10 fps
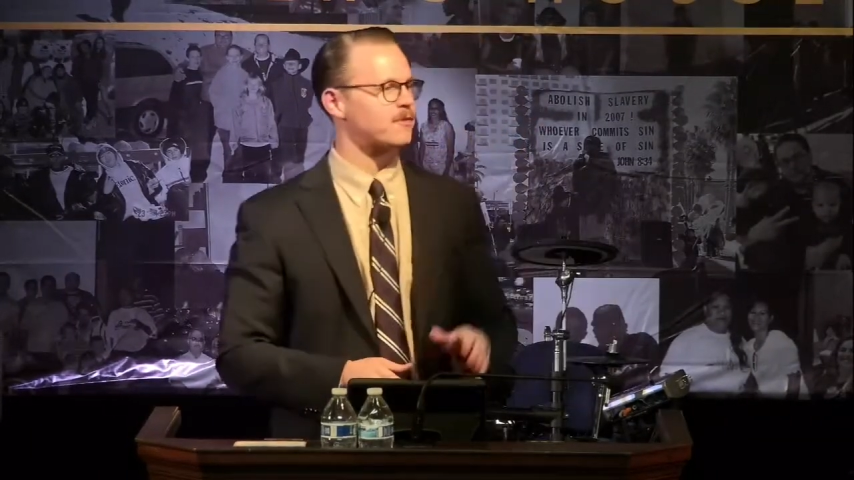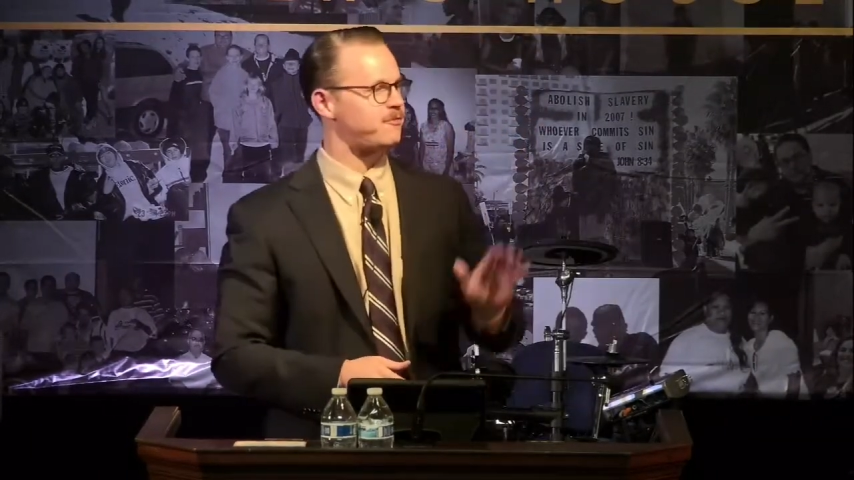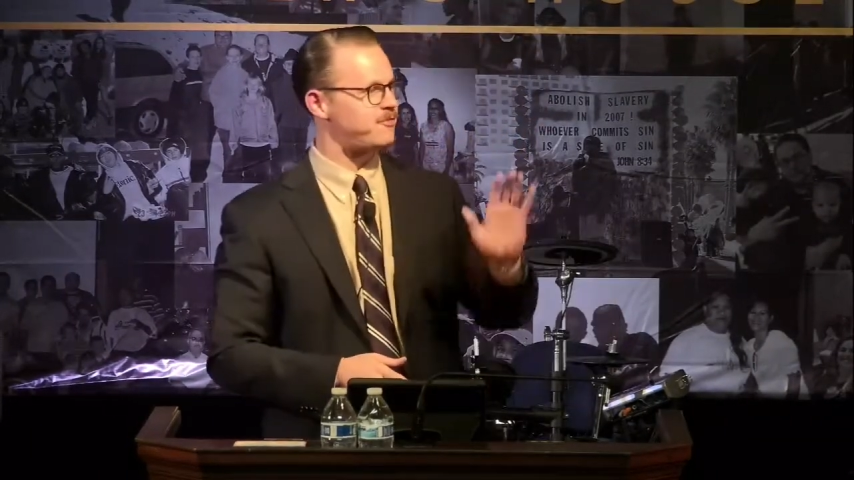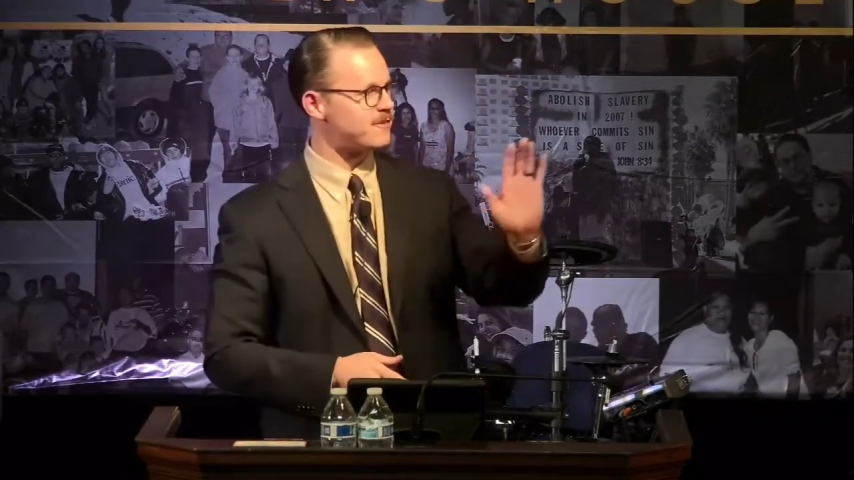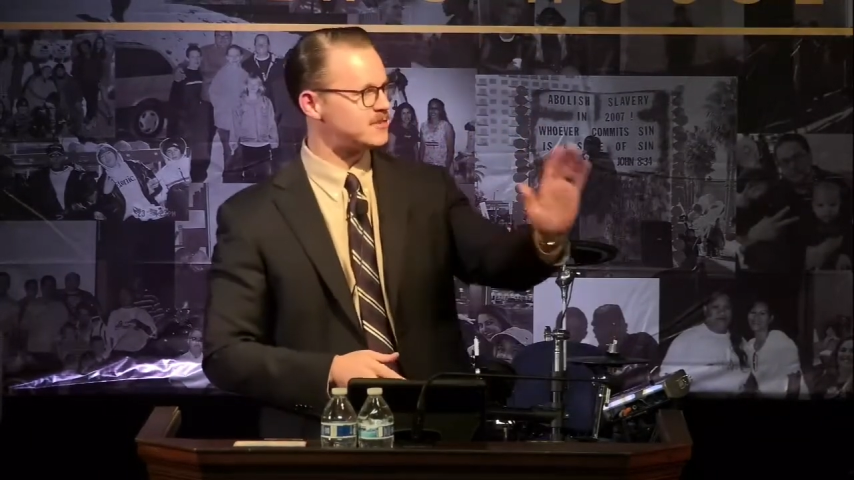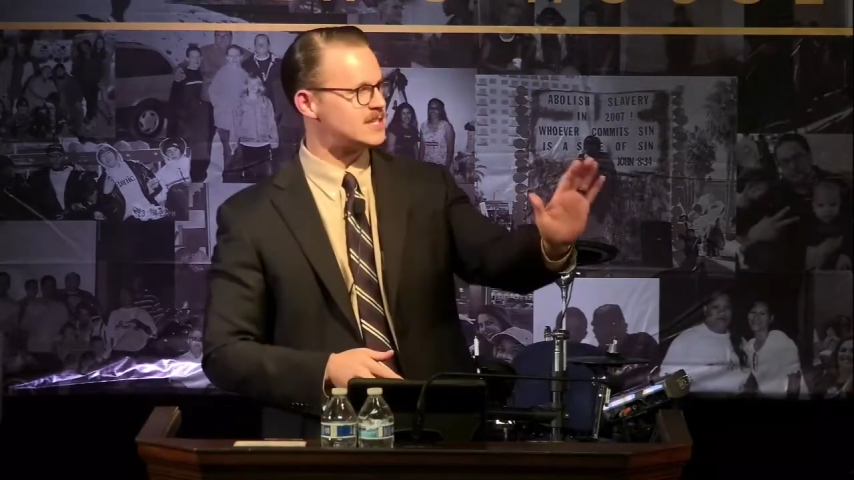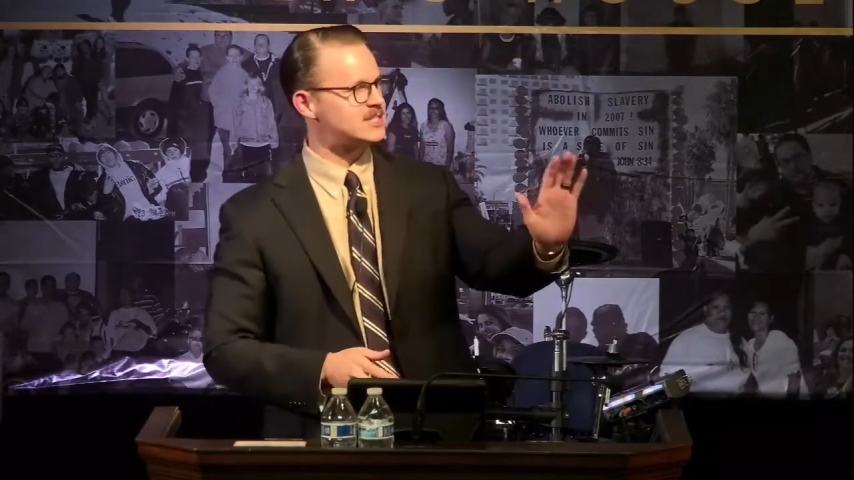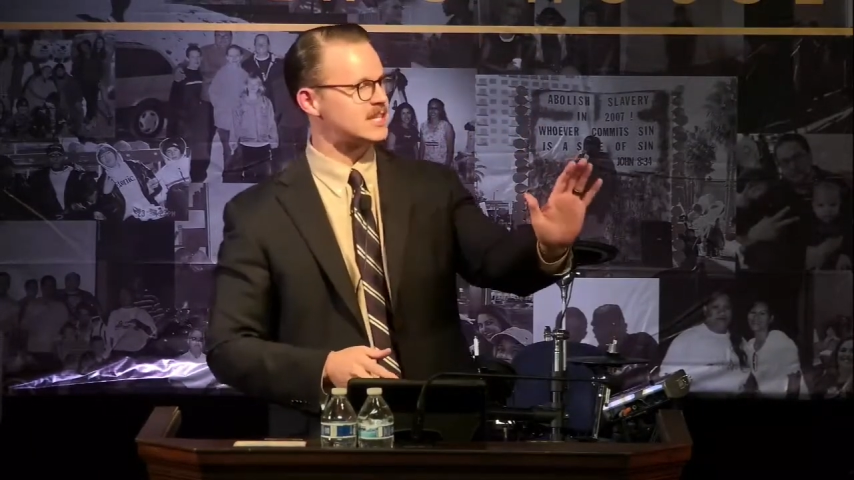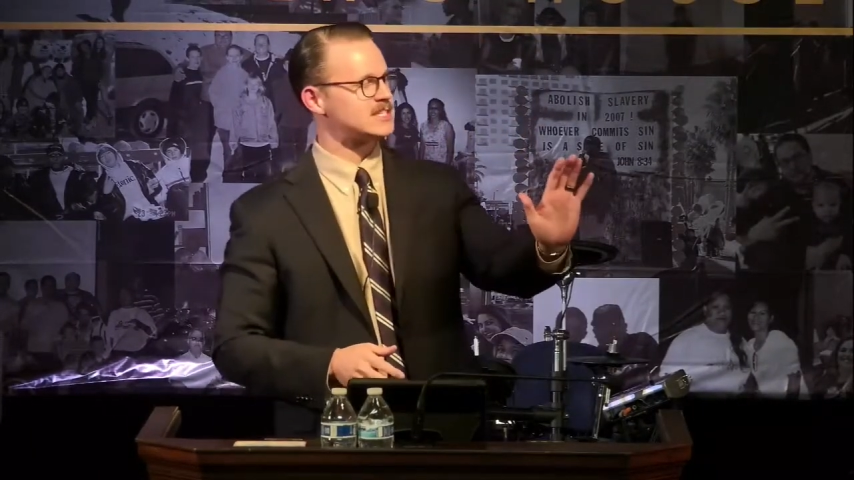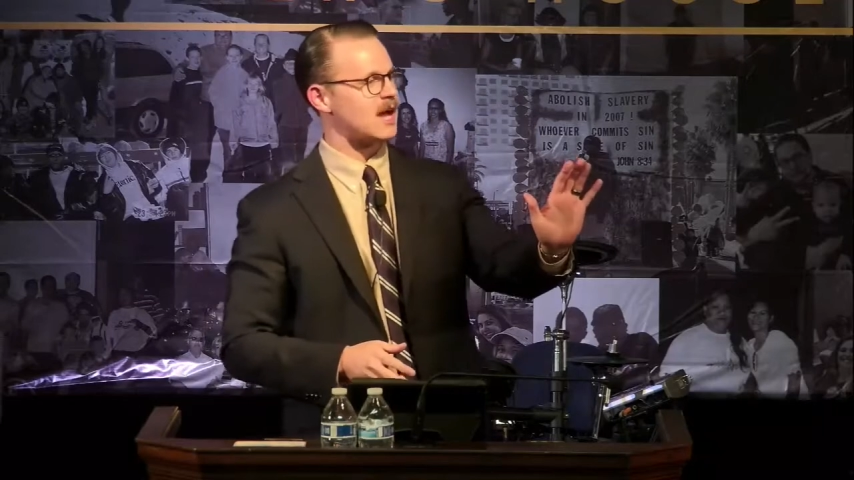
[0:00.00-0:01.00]

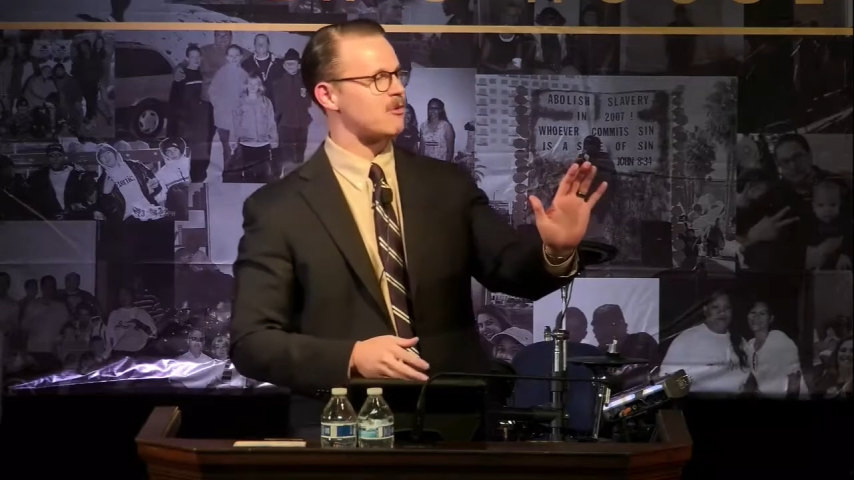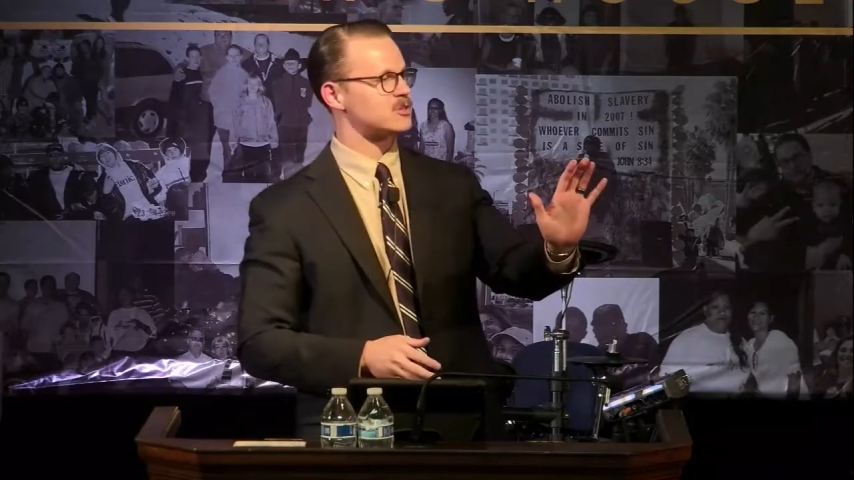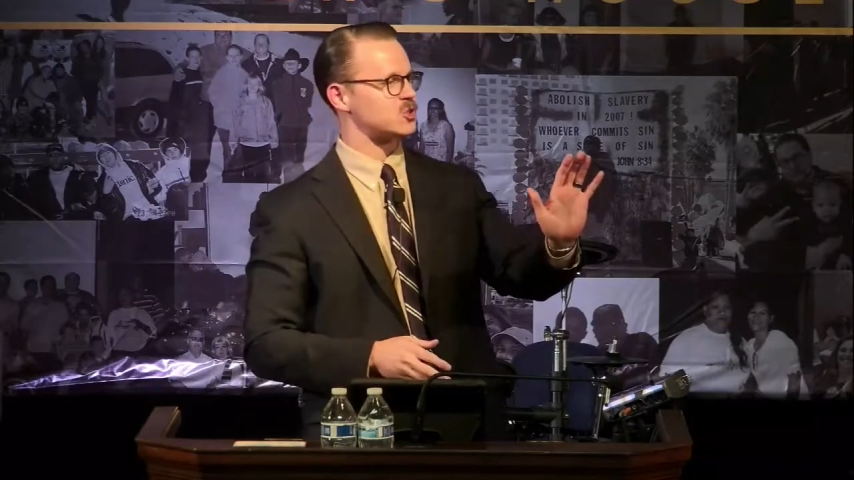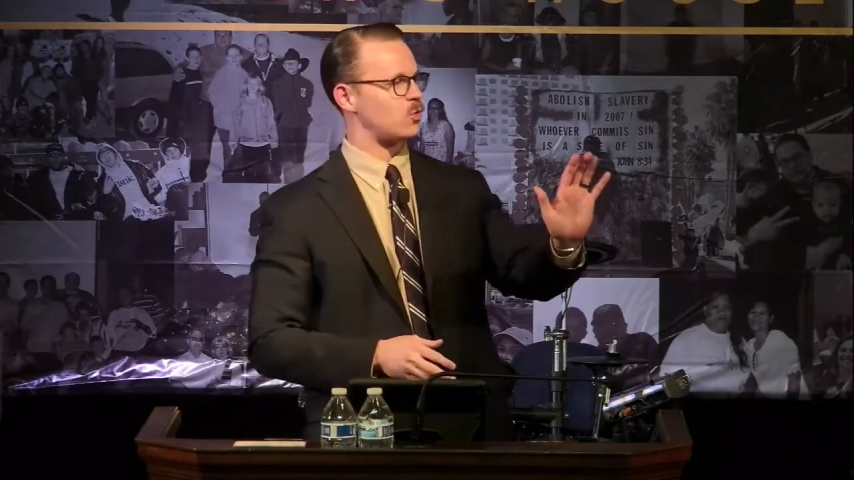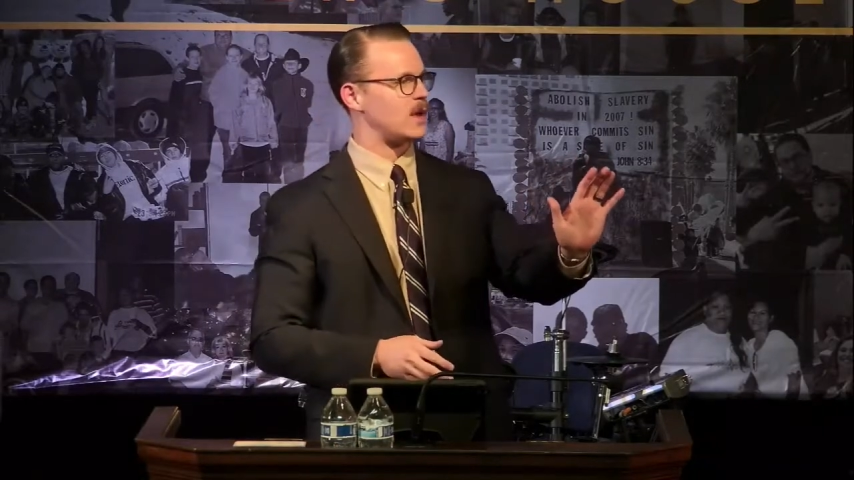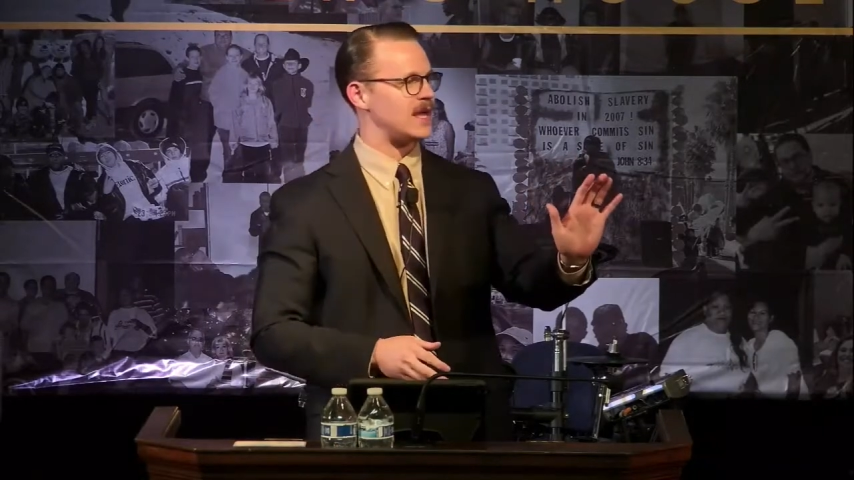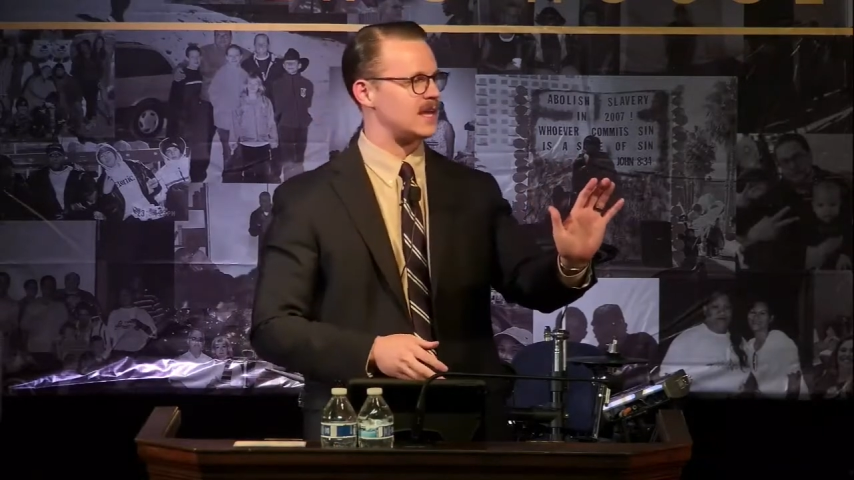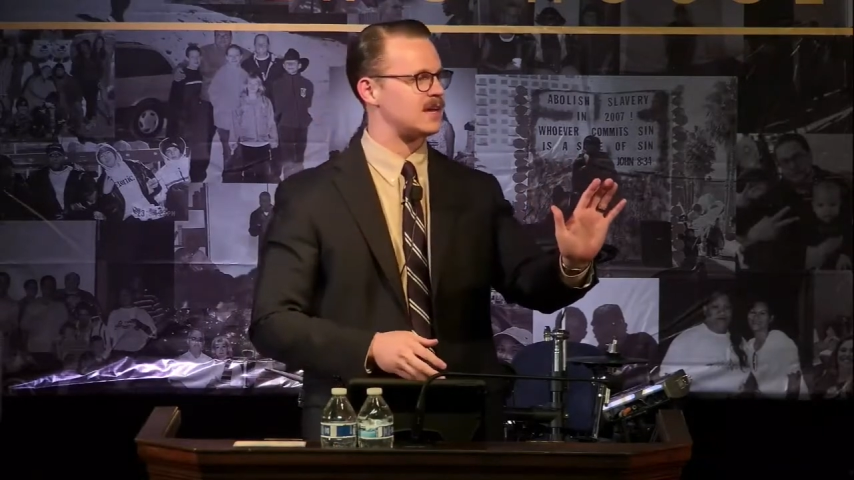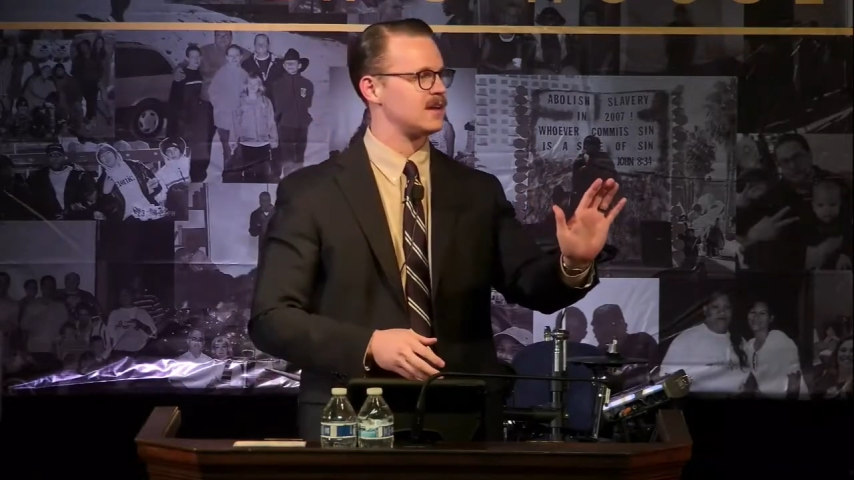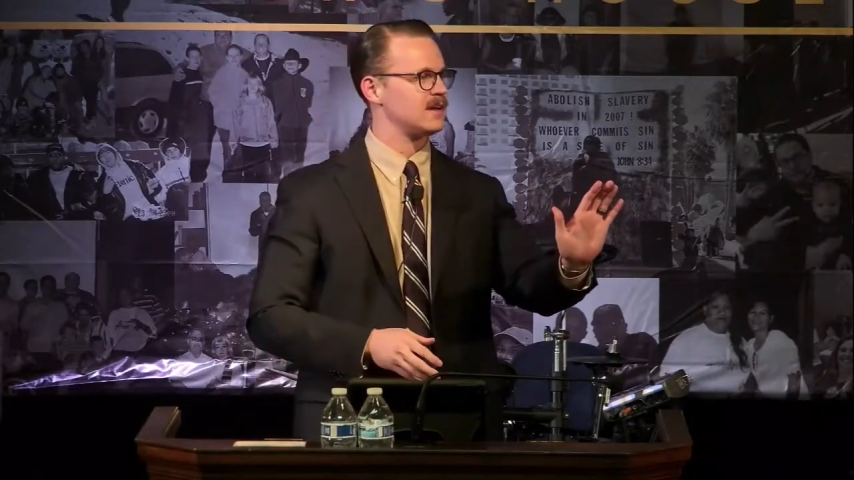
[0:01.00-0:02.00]
56 hours a week